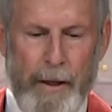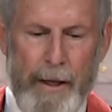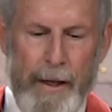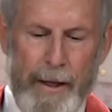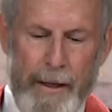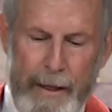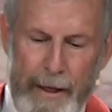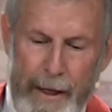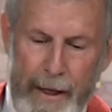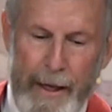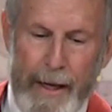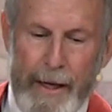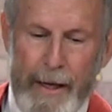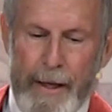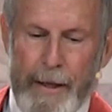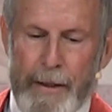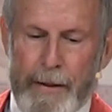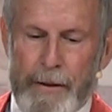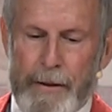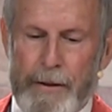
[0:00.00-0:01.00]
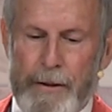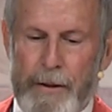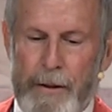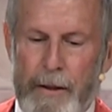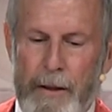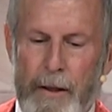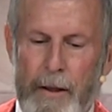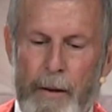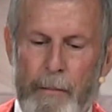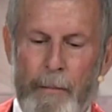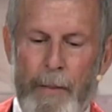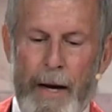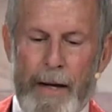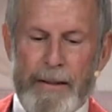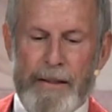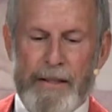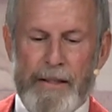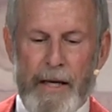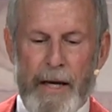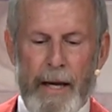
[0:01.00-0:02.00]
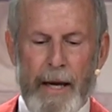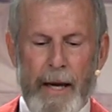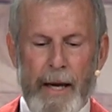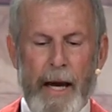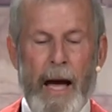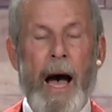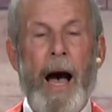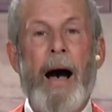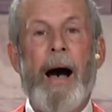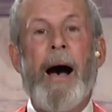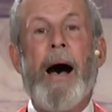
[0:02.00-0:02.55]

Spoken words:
It ends by saying,